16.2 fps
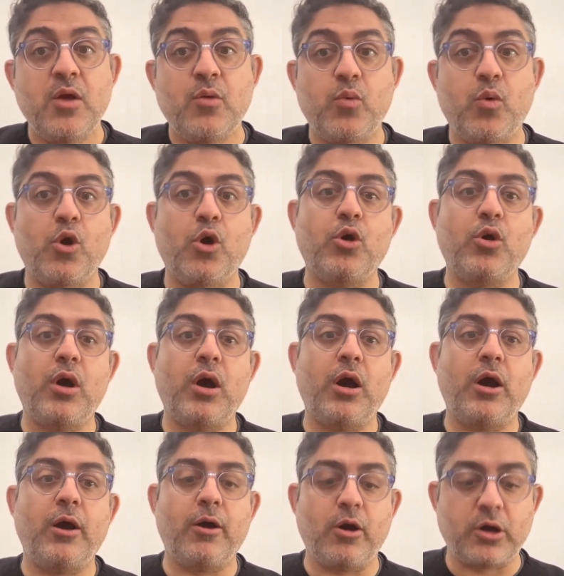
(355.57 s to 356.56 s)
where
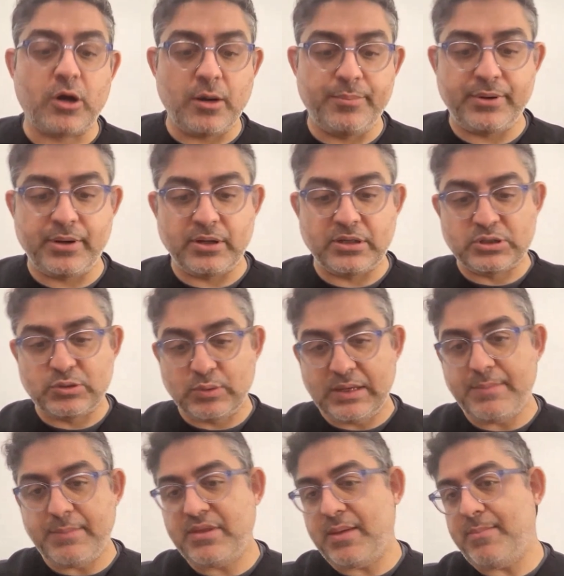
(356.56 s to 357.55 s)
uh, our competitors
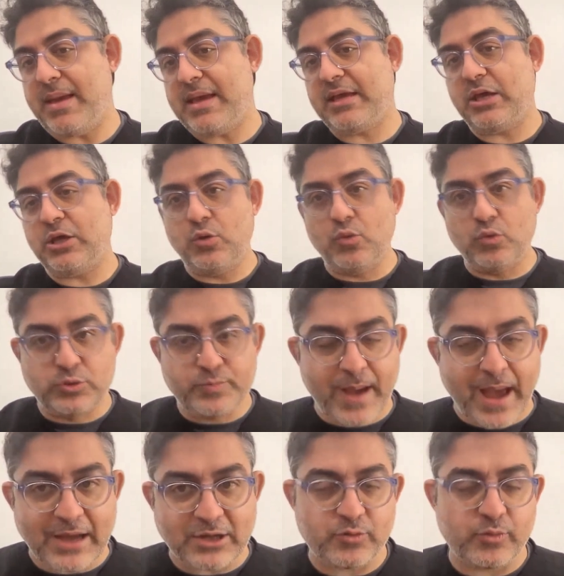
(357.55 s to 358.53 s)
really they make a huge
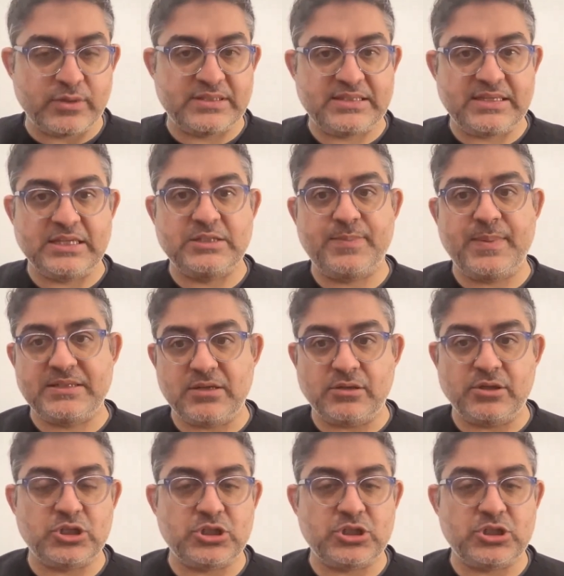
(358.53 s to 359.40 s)
batch where it sits basically on the